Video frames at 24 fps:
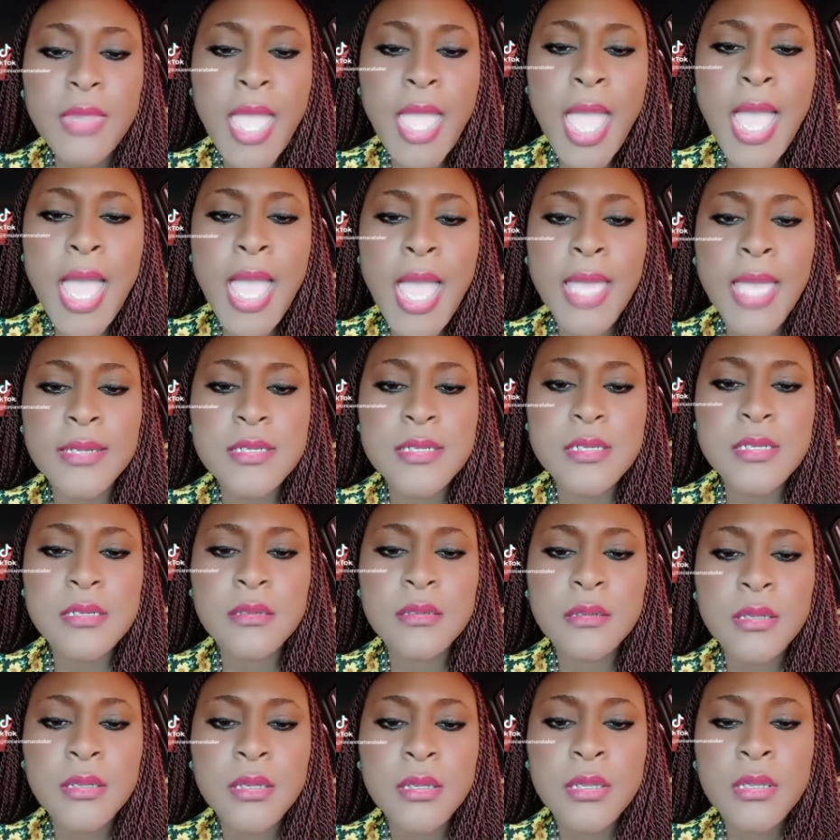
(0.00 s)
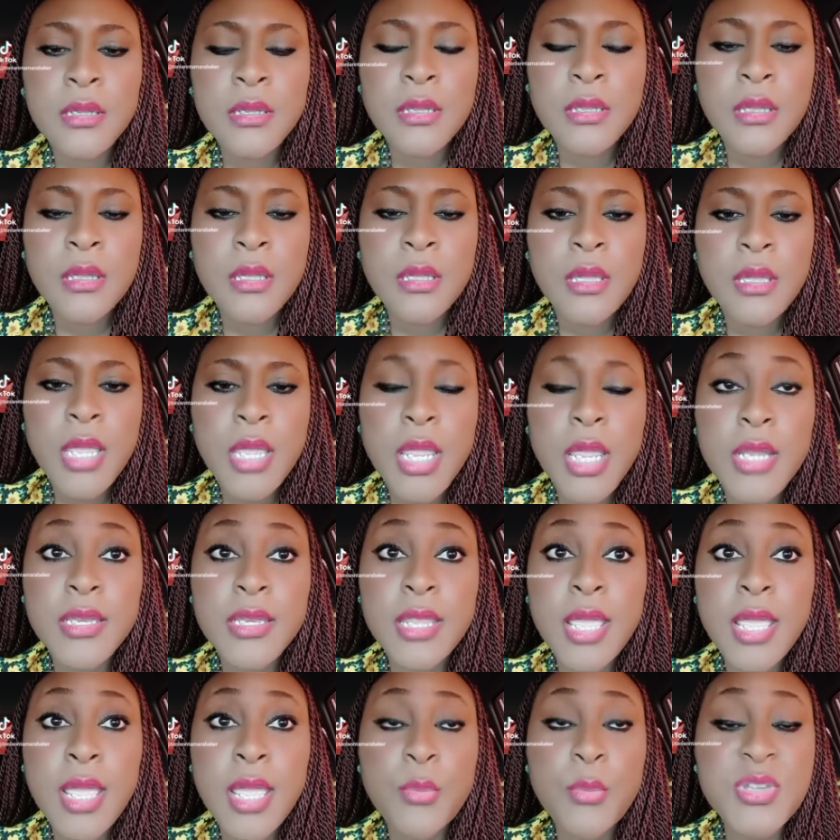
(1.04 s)
And
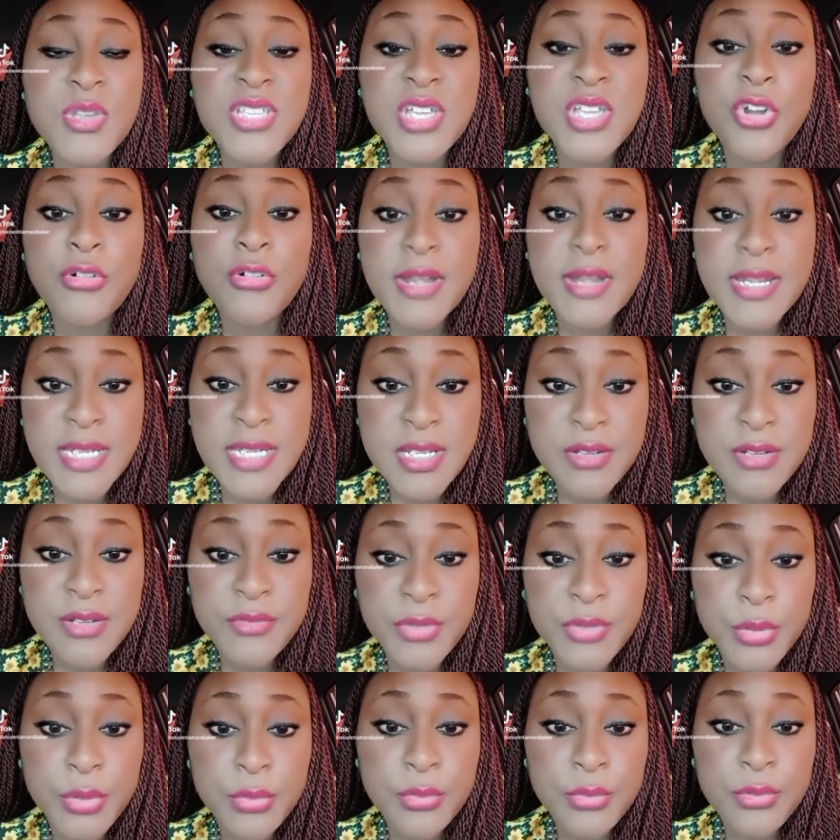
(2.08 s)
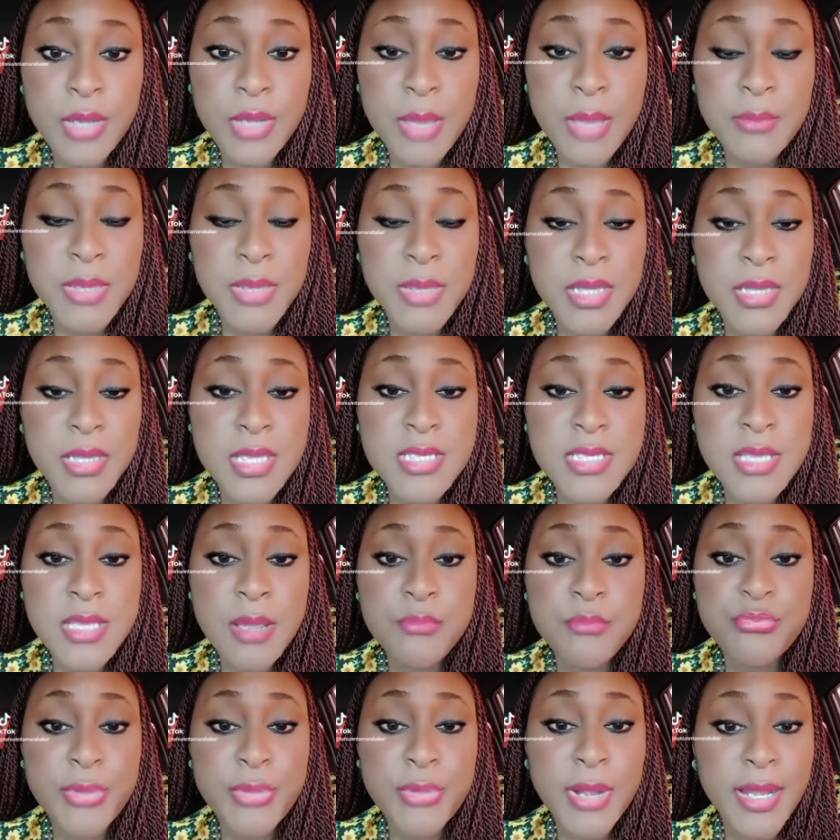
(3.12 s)
it was a great interview. I mean, these are
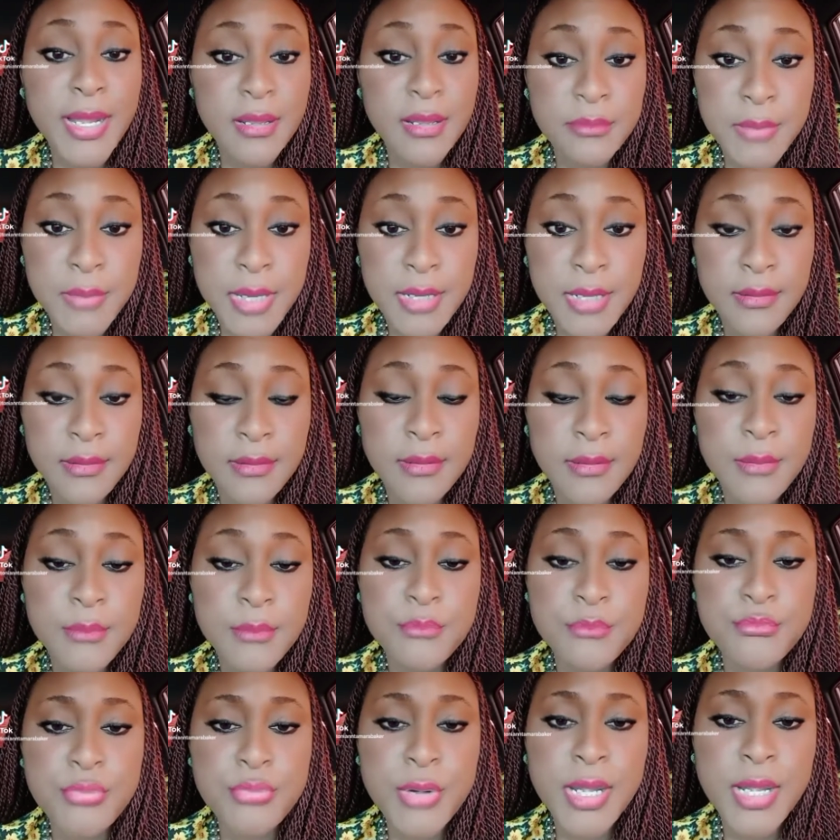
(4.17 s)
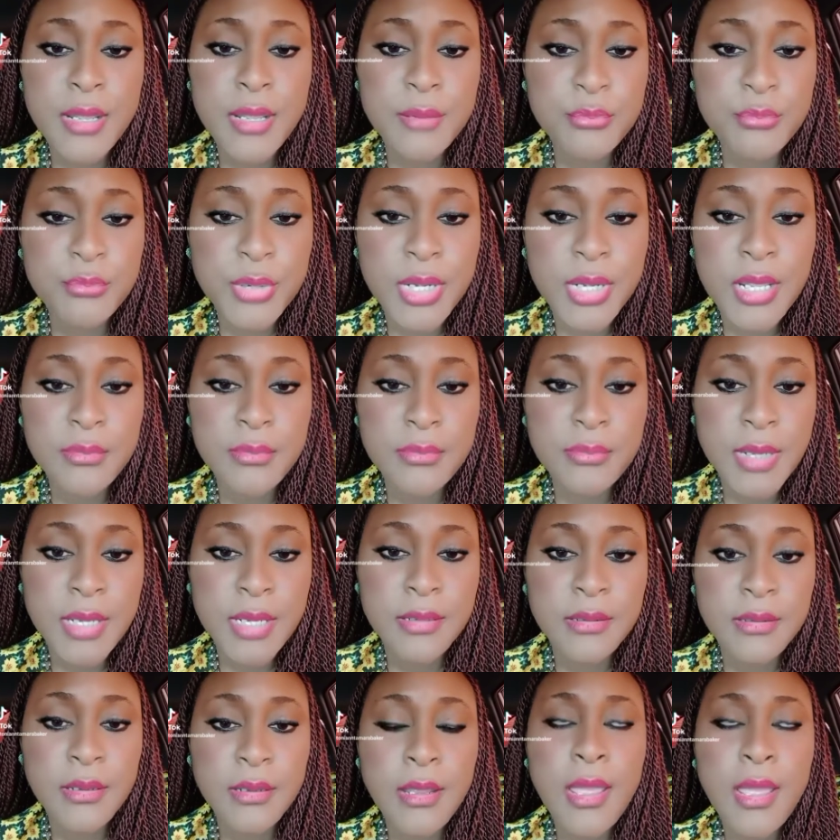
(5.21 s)
brilliant men, brilliant
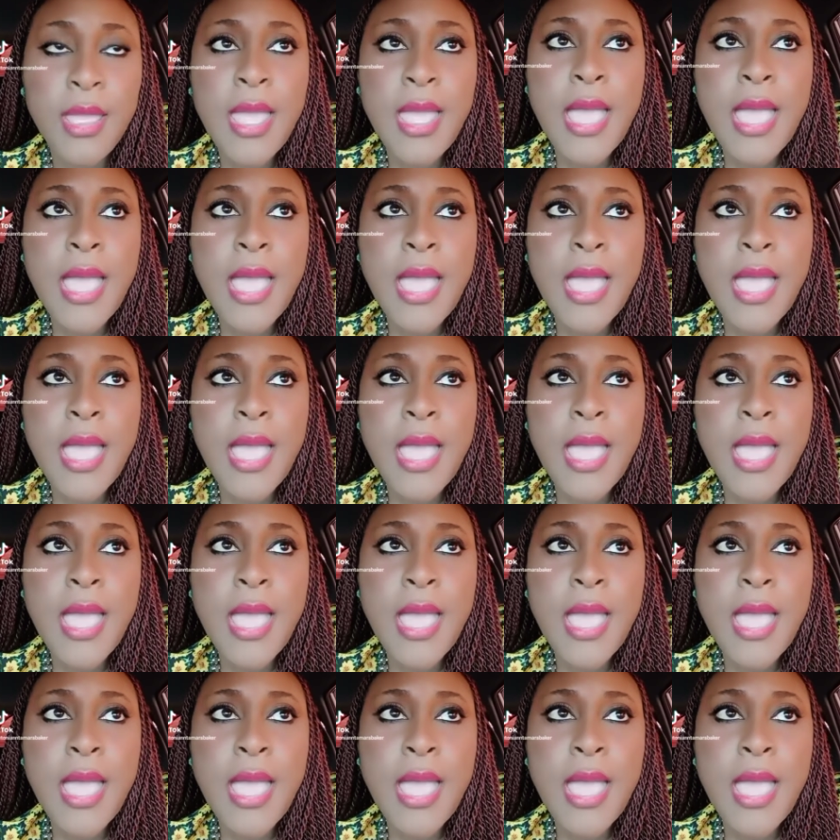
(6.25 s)
men.